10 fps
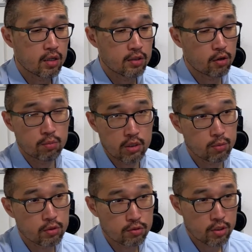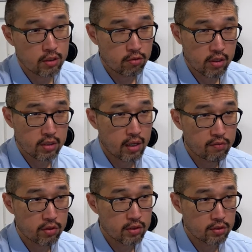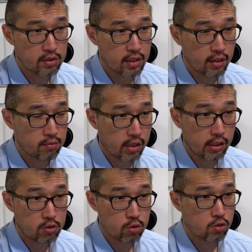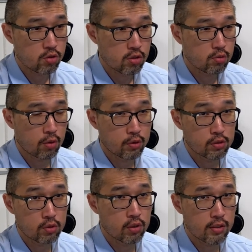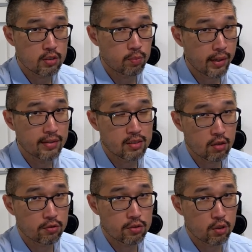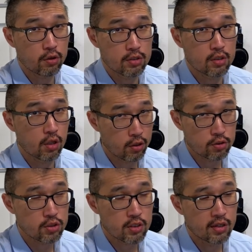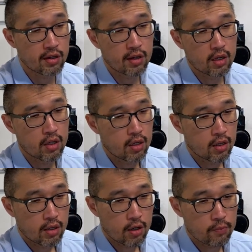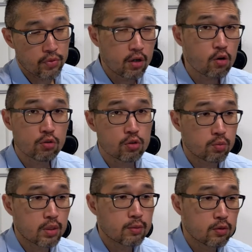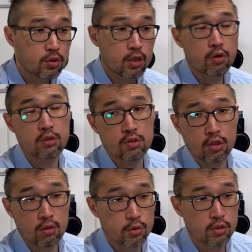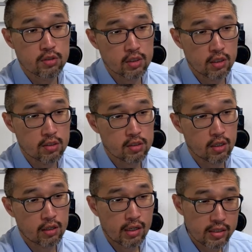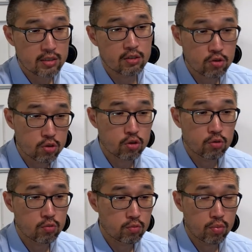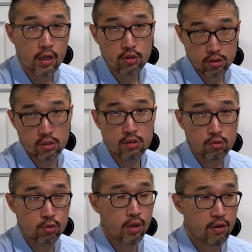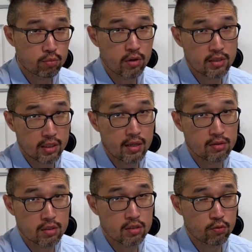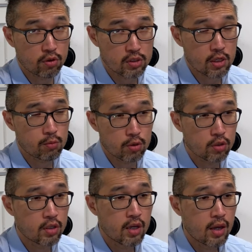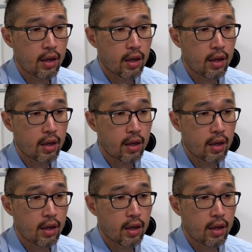There are people generating evidence and make sure what we're doing is based on solid knowledge. There are also people who go into the communities and listen to patients who have breast cancers, for example,